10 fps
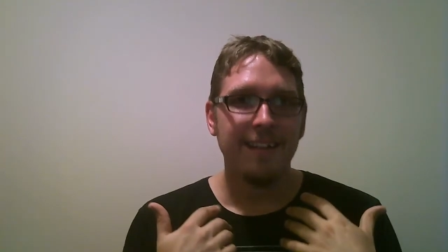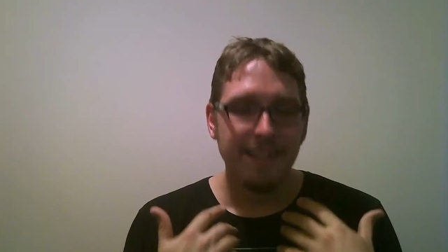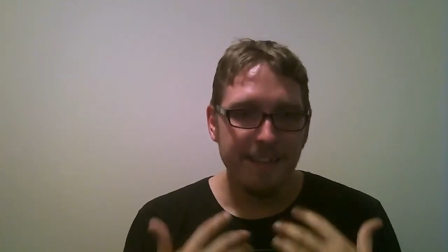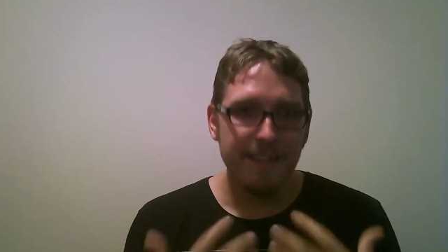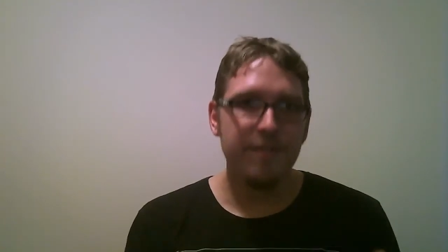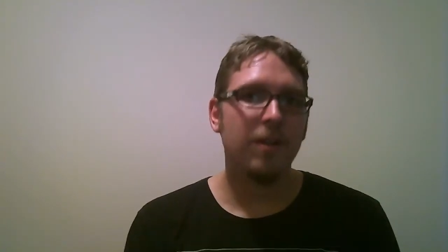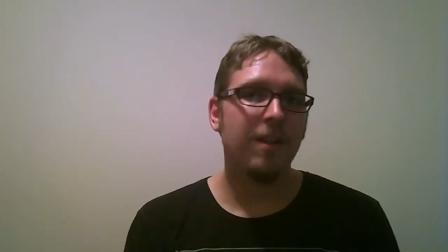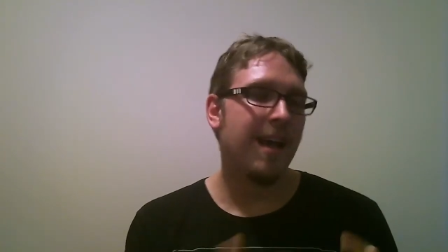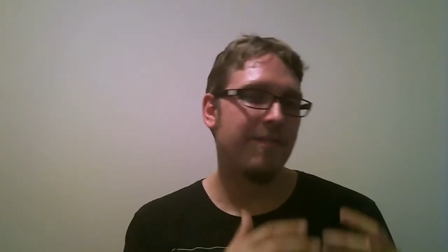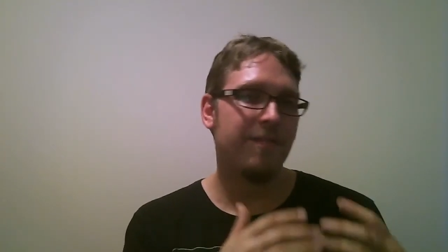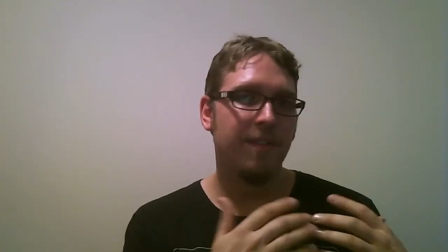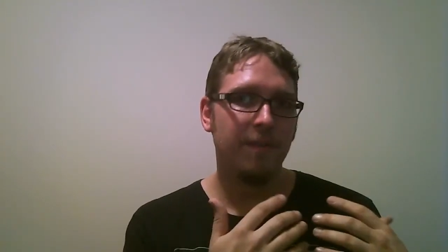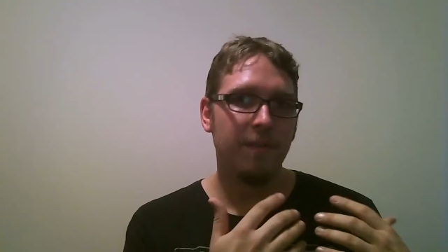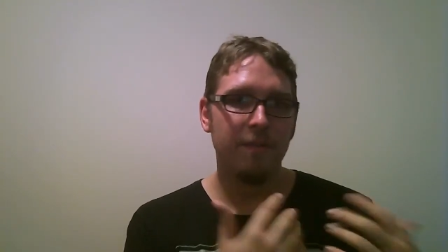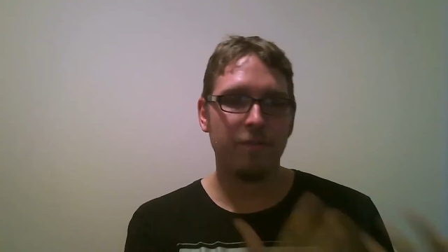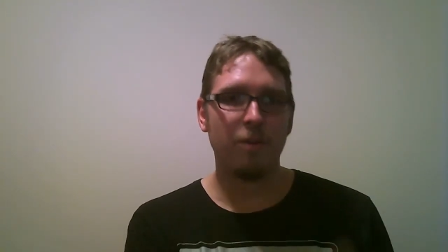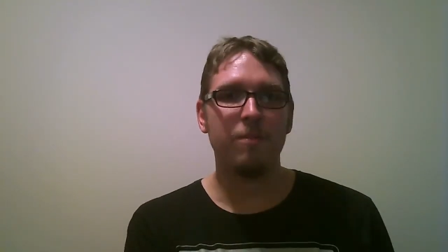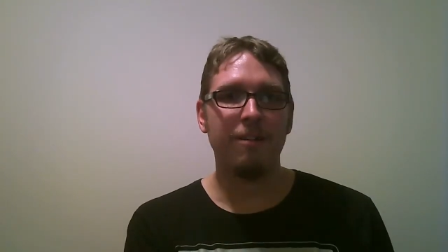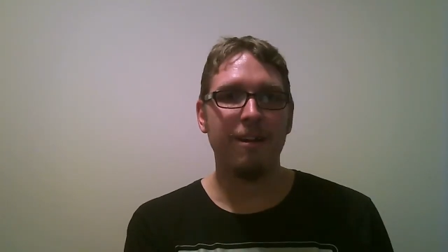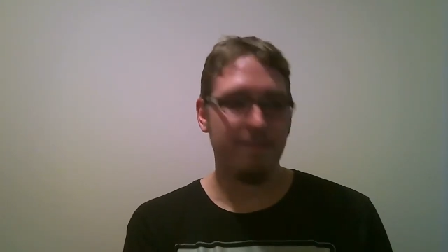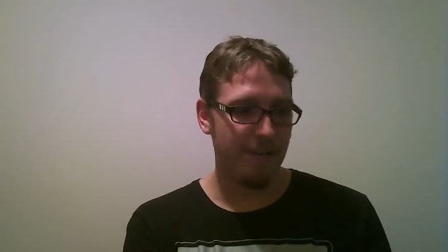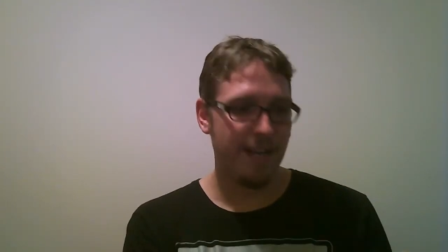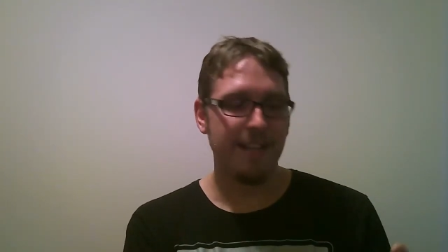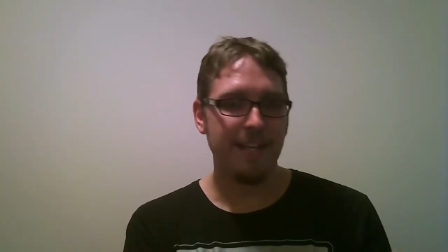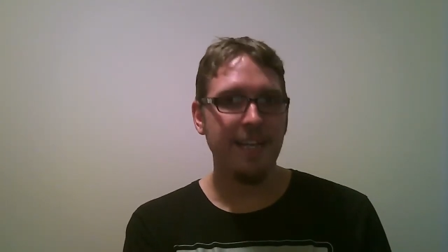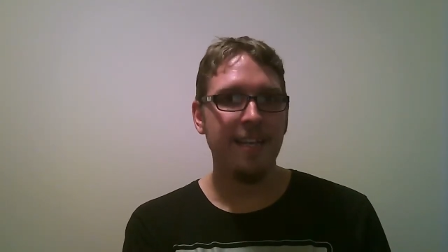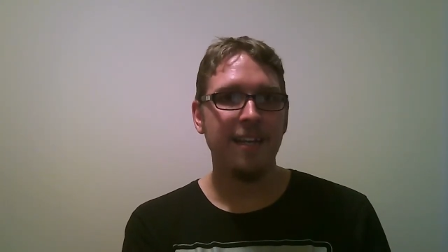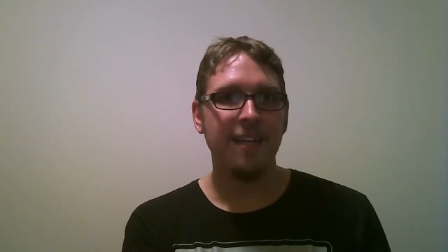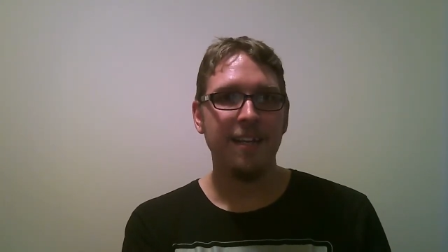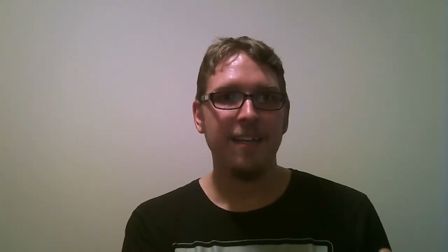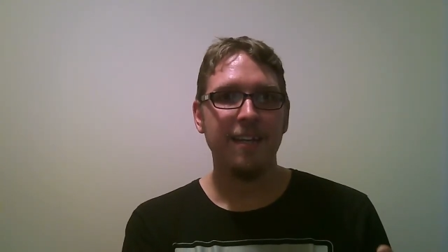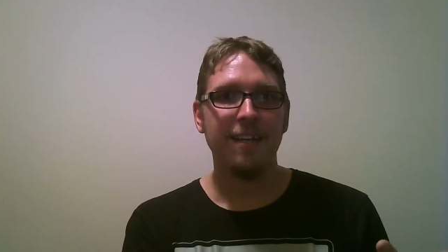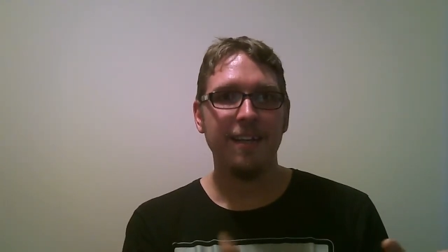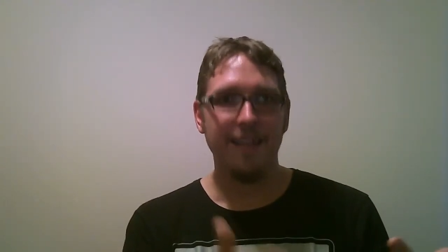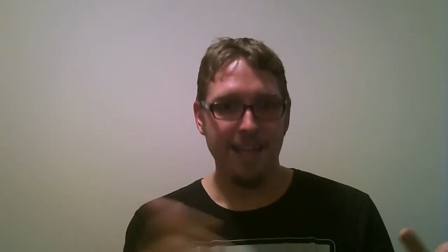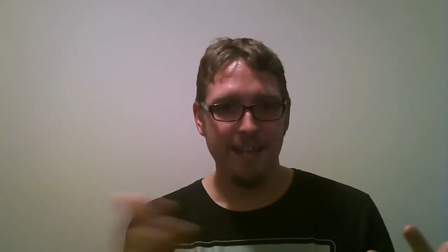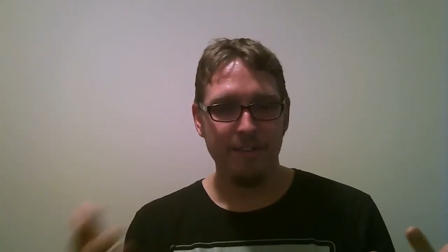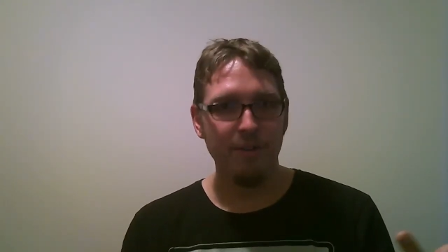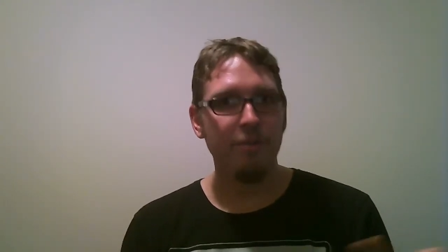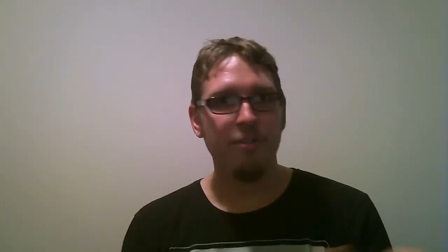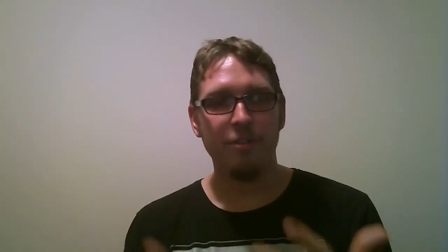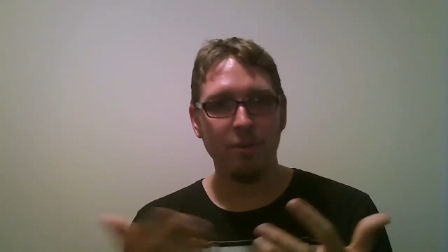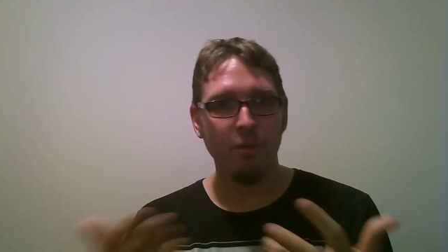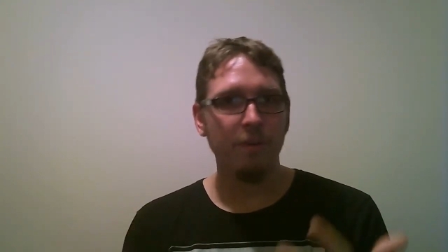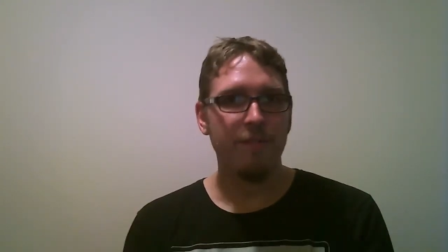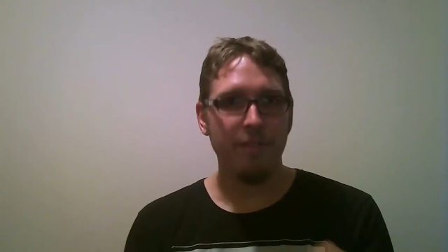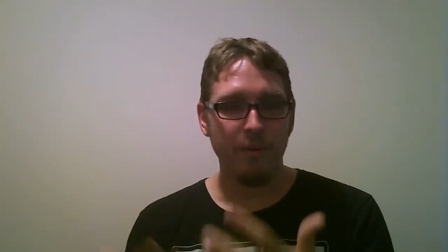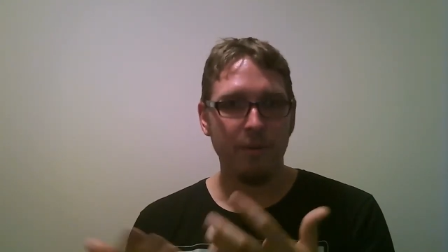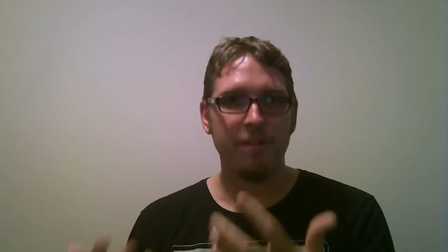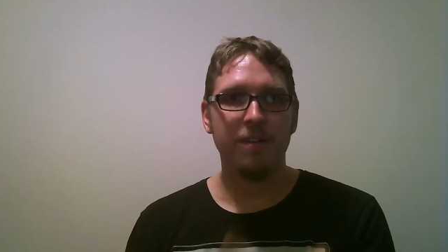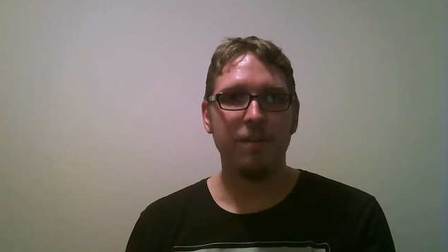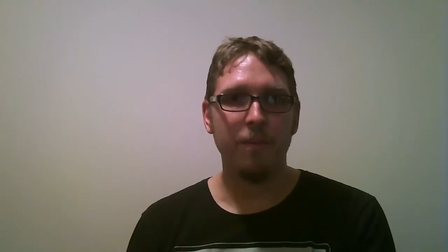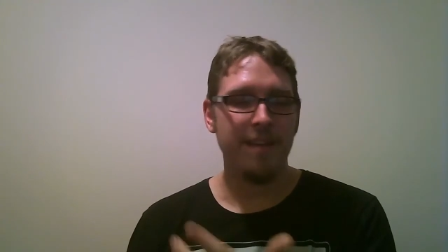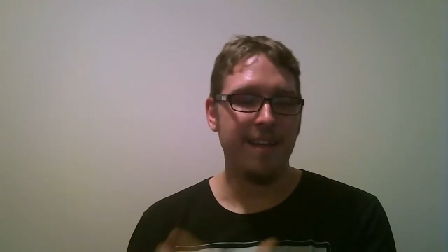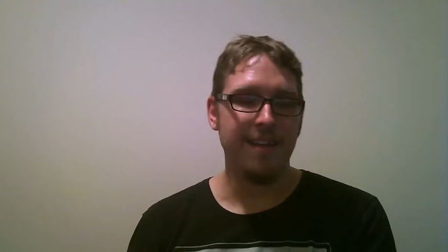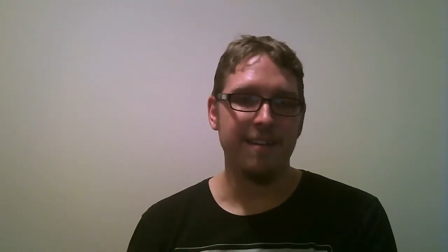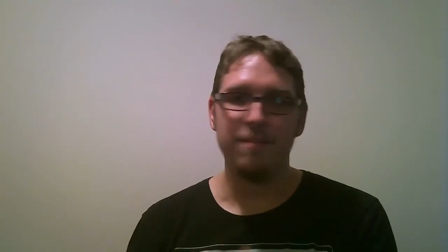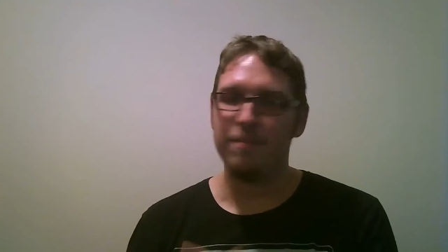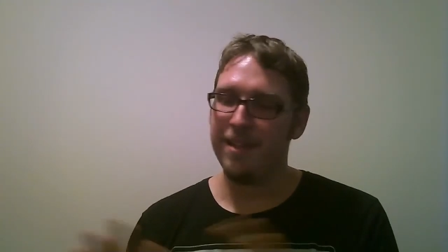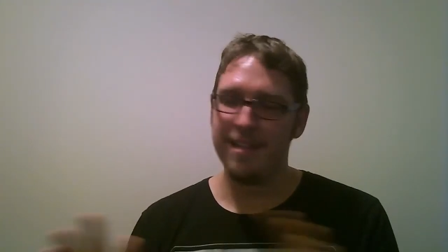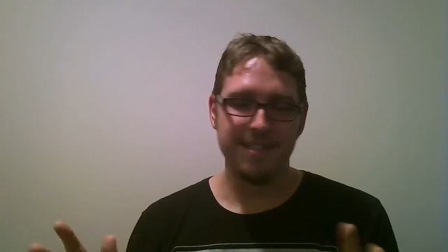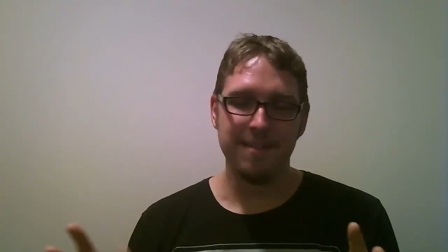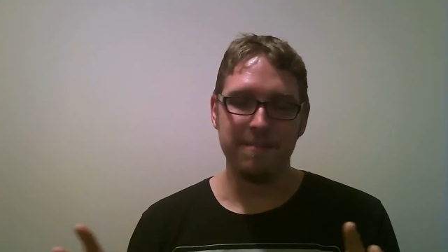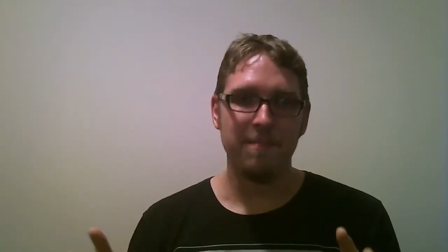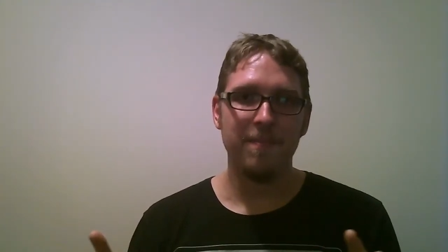live your life from reality, and use the tool of thought when needed. That's it.